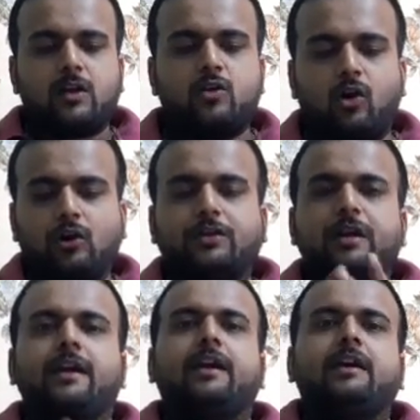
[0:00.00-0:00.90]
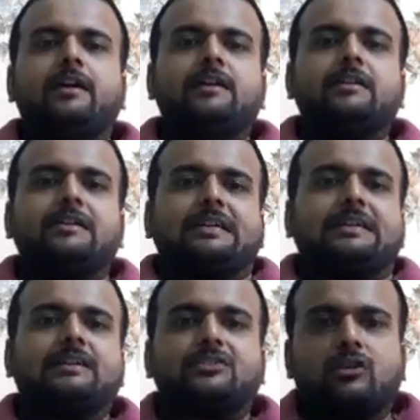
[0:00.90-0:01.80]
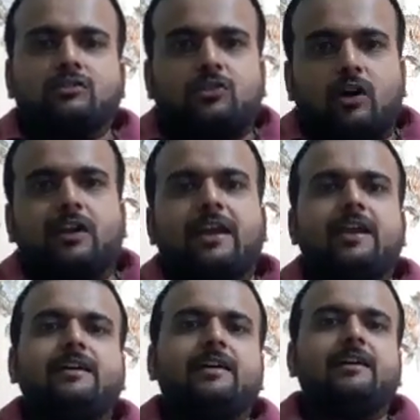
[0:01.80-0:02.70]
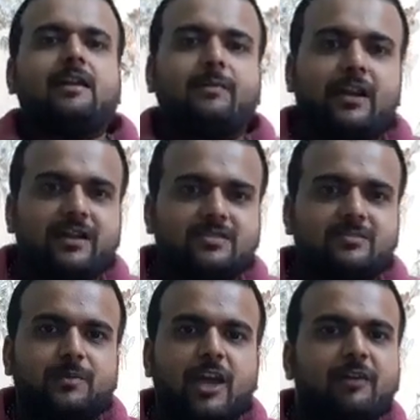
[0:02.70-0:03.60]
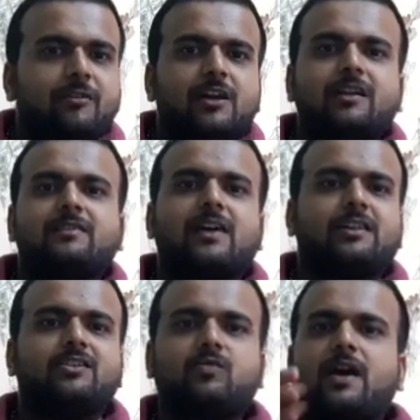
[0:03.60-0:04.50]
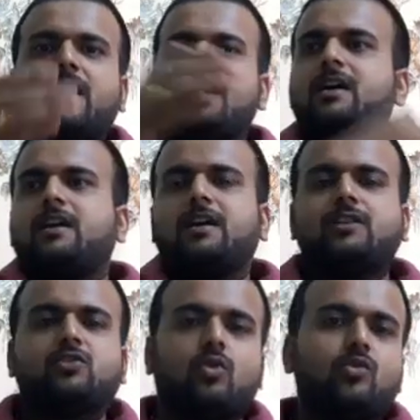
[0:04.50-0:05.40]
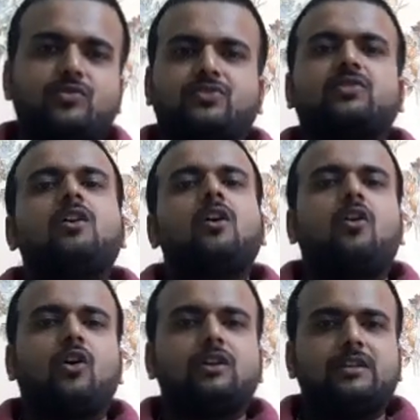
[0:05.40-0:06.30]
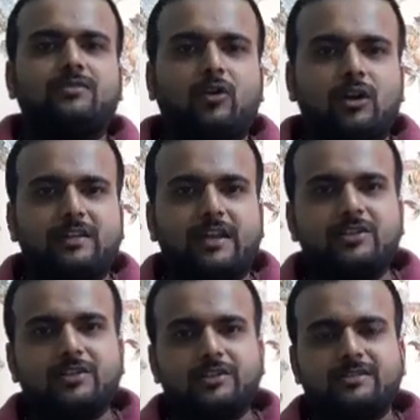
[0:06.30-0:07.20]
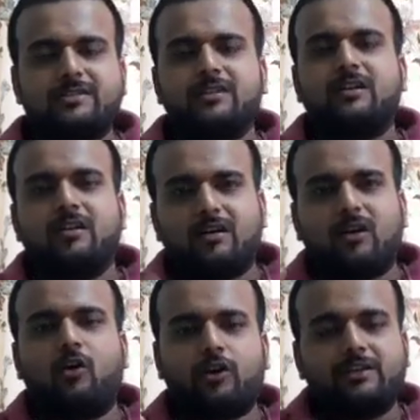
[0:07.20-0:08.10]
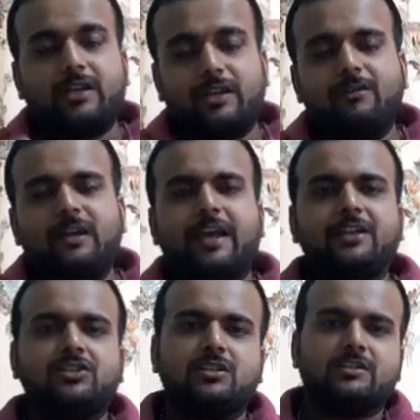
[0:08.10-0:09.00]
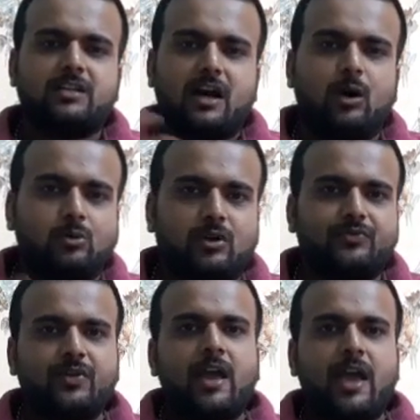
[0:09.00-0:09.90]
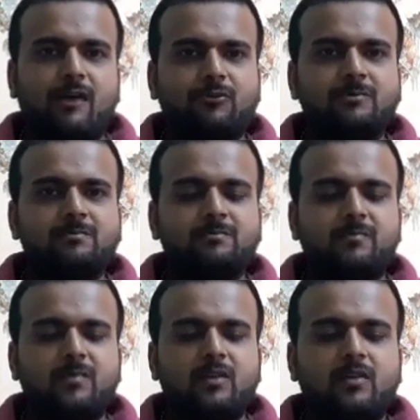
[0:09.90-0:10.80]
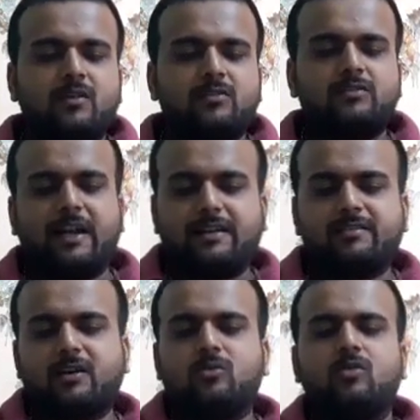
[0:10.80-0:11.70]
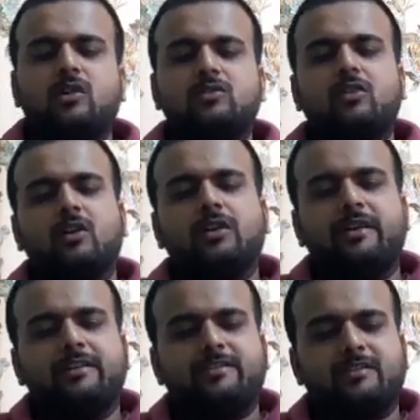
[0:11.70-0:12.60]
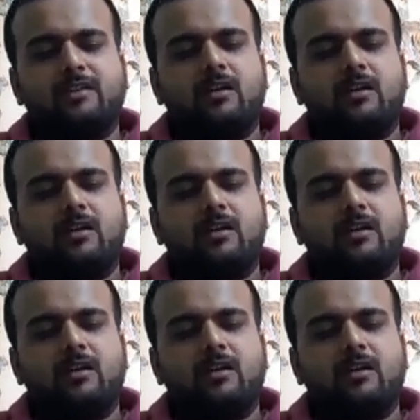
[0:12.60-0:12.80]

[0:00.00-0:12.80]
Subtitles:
God does not tolerate rebellious behavior. That is why he throws all the fallen angels or the evil angels out of heaven. That is how God is